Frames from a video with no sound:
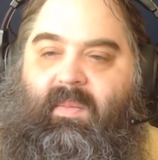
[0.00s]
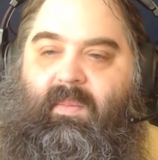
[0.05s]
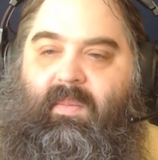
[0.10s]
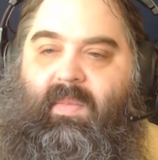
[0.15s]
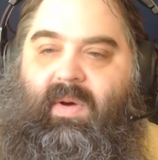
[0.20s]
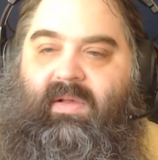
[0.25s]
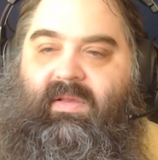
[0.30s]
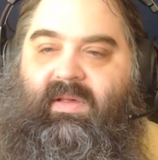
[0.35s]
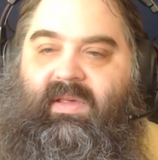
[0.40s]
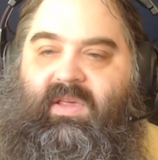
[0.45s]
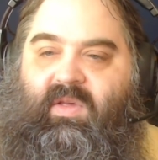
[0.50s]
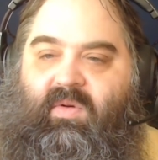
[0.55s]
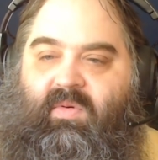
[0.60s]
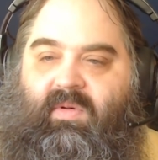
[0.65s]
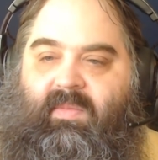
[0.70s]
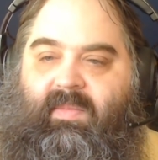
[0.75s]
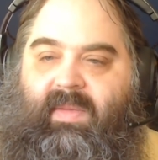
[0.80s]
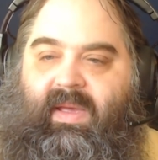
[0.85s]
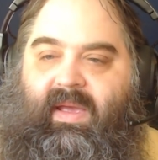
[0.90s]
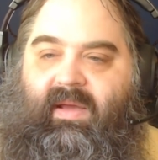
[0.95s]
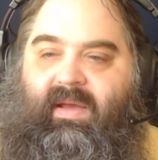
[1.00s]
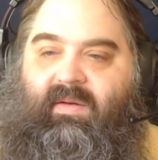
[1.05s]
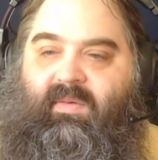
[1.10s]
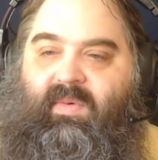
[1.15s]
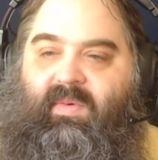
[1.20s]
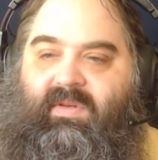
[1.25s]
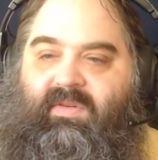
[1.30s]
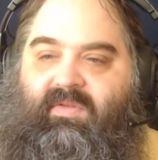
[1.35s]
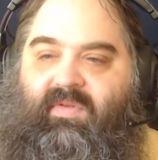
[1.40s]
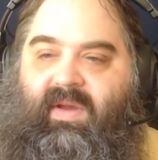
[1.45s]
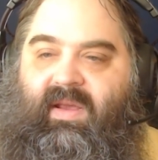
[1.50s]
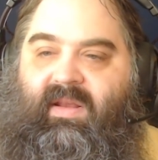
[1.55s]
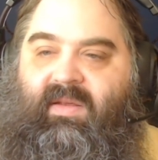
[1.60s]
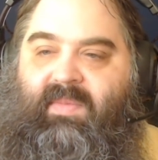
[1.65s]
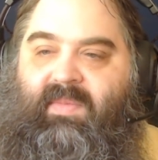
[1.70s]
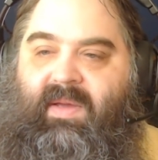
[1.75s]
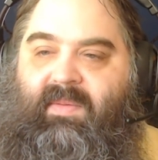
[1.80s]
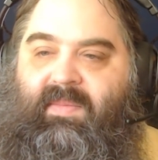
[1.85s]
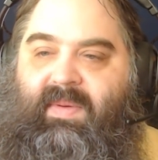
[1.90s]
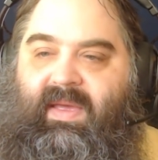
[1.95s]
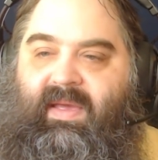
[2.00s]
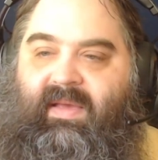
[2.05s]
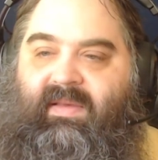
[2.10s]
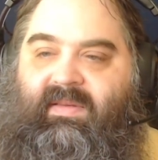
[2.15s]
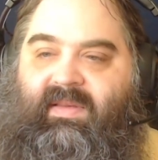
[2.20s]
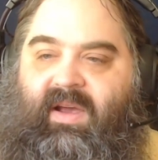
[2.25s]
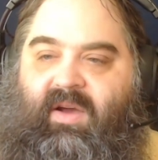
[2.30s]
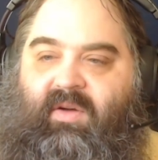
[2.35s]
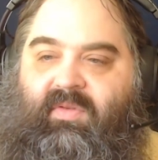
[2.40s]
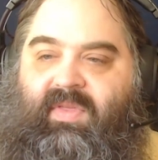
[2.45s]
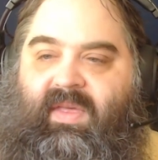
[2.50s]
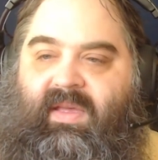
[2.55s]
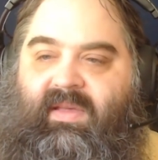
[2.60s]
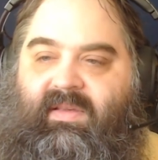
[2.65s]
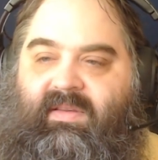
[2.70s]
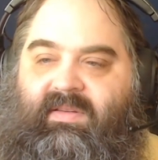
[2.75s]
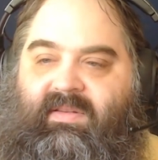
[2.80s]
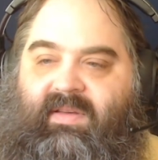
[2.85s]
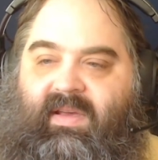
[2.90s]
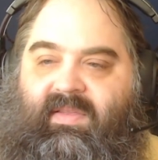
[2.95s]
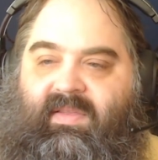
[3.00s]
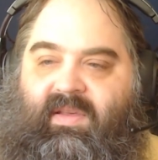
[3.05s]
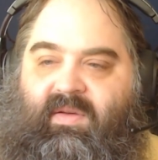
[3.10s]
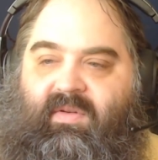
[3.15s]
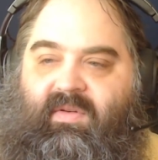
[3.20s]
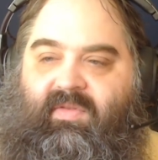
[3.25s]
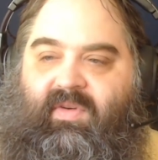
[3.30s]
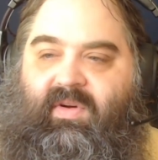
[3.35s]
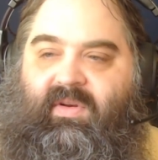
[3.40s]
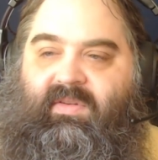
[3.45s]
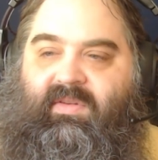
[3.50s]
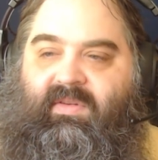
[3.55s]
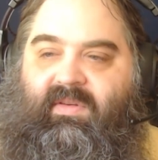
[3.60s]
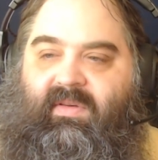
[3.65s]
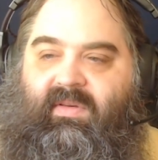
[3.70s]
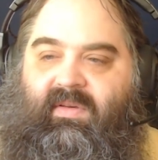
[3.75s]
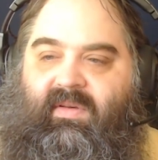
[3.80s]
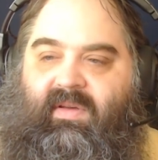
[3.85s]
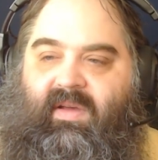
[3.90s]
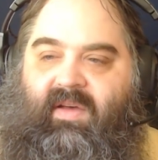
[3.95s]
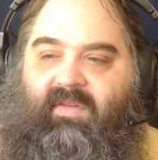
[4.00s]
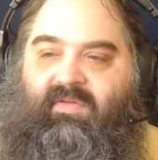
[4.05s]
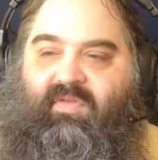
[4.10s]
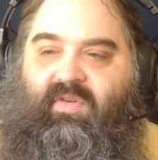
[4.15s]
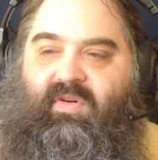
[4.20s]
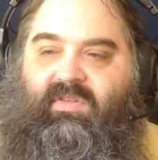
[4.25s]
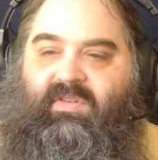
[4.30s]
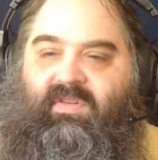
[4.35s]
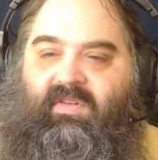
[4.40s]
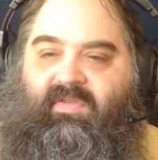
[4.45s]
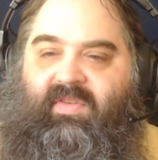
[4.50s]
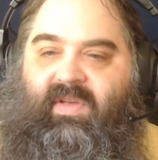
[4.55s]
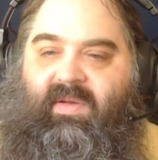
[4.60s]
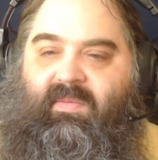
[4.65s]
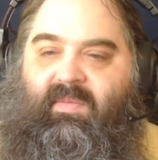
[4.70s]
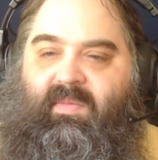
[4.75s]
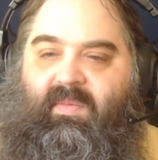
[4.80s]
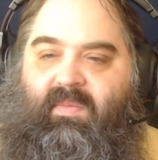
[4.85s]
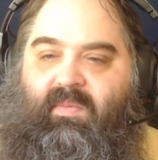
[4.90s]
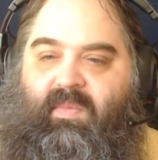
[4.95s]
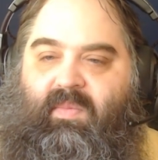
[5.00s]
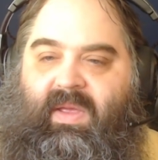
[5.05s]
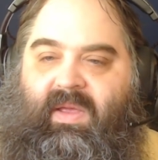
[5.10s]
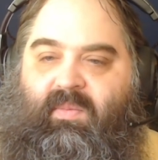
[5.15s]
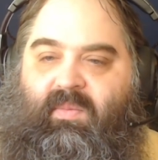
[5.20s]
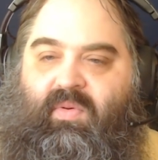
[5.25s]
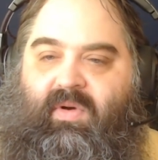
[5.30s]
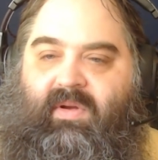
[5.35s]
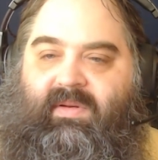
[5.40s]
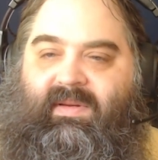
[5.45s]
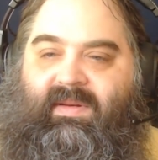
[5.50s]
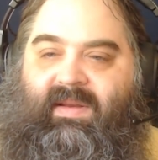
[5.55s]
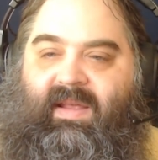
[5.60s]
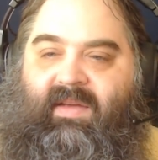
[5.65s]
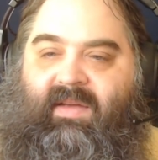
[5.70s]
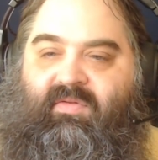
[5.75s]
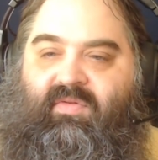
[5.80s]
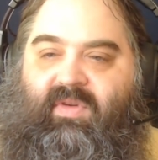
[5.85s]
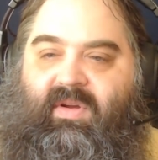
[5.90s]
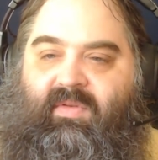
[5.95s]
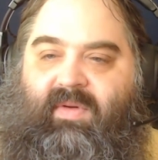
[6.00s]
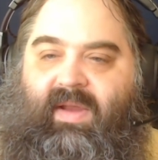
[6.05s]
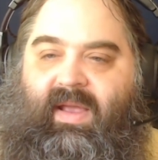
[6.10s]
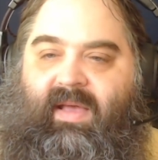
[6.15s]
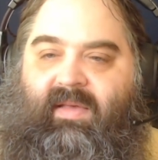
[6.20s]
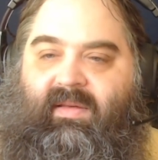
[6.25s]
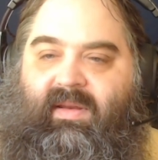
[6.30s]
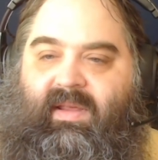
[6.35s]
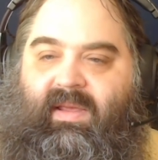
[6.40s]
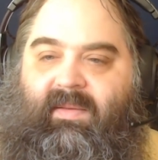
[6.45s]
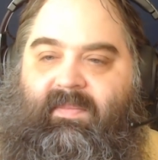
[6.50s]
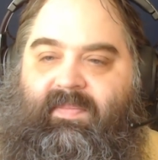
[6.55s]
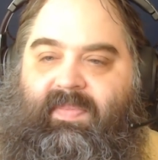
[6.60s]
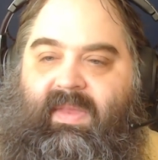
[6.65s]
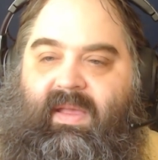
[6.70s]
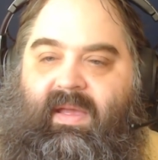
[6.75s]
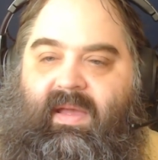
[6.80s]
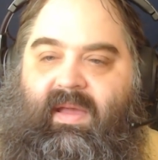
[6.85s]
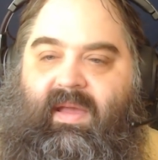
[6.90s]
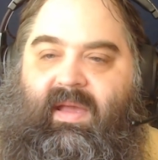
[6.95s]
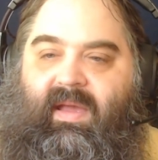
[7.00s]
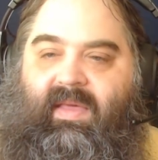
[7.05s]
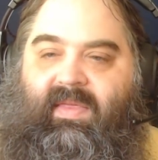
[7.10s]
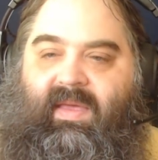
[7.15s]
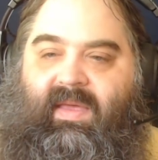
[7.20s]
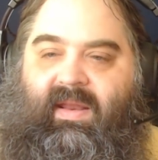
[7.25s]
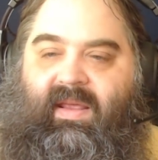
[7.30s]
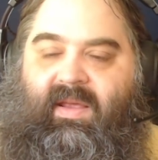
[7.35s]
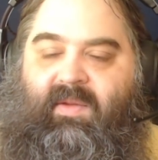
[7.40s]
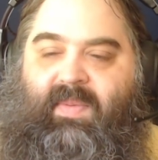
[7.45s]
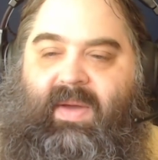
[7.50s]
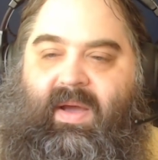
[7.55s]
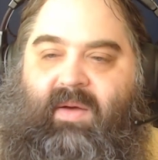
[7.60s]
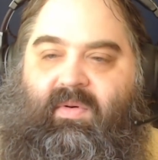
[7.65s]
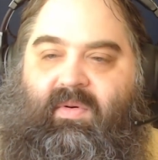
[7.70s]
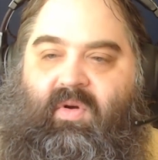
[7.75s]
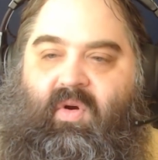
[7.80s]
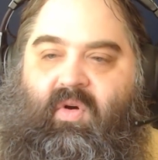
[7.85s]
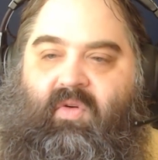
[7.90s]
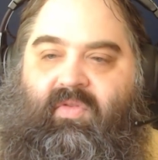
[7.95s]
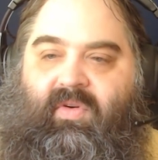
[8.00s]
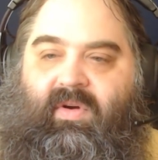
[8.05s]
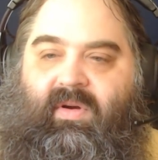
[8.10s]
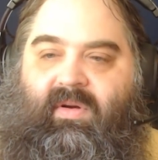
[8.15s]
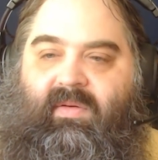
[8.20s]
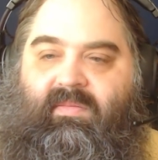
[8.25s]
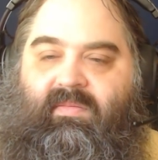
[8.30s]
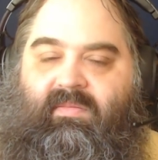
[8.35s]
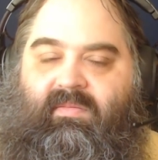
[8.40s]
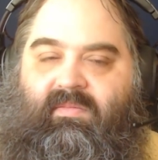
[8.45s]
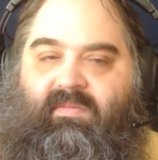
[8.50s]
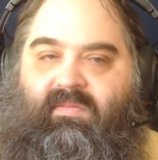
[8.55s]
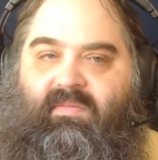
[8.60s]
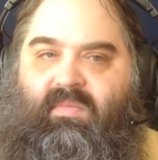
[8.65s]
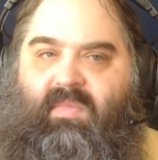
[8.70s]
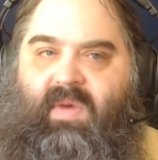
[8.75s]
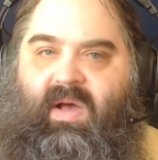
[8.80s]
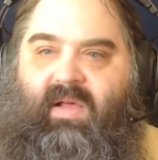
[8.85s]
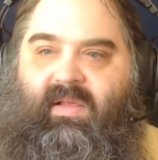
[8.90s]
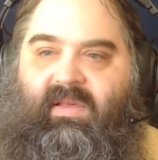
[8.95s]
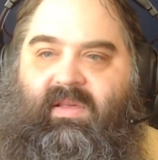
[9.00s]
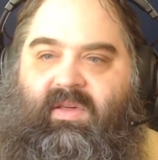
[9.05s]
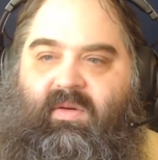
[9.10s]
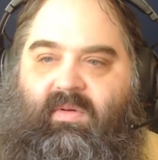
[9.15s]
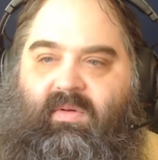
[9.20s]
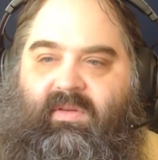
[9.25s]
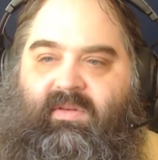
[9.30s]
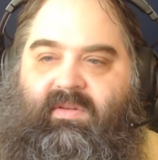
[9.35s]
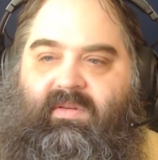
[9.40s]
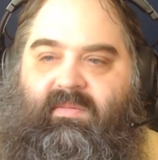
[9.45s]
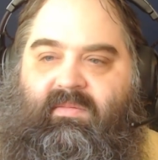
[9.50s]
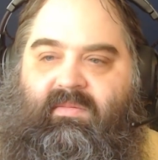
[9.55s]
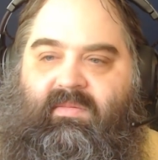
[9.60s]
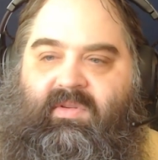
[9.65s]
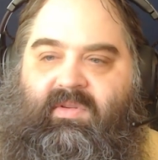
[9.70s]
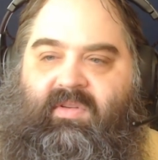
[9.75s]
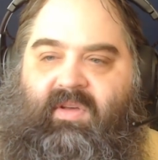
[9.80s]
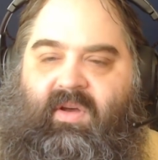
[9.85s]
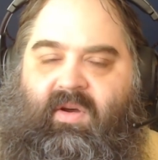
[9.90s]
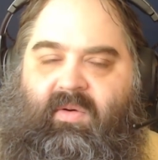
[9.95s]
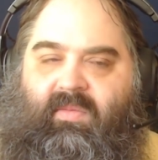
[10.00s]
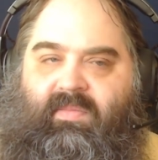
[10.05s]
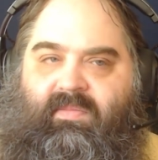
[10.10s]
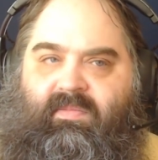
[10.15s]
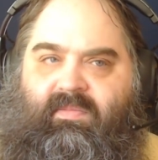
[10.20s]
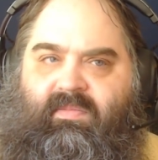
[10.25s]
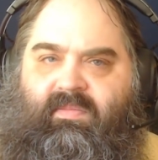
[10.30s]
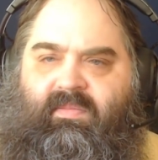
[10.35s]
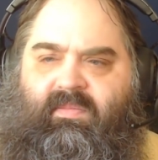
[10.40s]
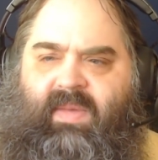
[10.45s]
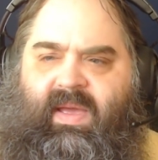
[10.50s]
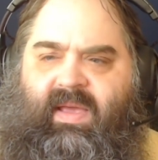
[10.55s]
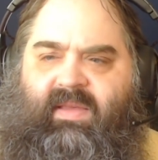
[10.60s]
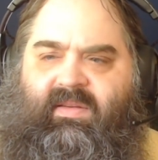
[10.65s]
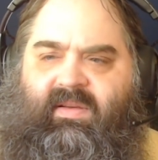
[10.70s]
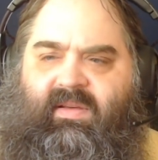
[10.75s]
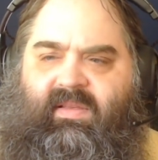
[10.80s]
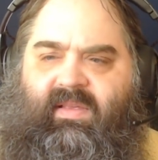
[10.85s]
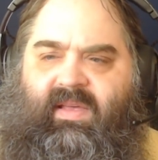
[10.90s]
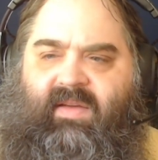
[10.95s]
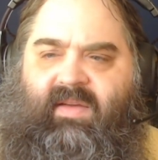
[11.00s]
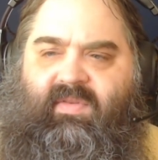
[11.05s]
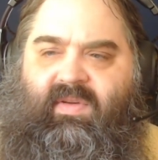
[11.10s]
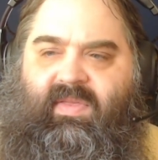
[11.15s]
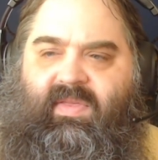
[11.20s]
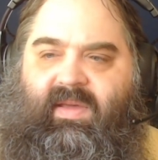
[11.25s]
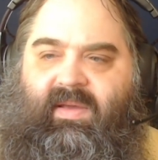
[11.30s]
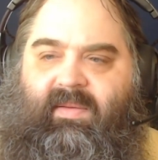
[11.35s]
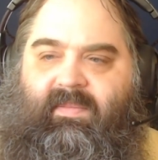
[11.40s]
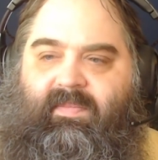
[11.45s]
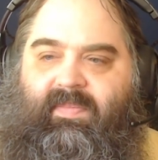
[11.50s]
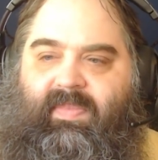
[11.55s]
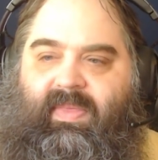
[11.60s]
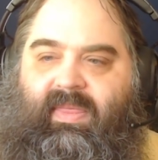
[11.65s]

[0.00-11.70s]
Molecule Man was created by beings outside the universe, a version of him being put in every reality, that had power over molecules, so basically everything.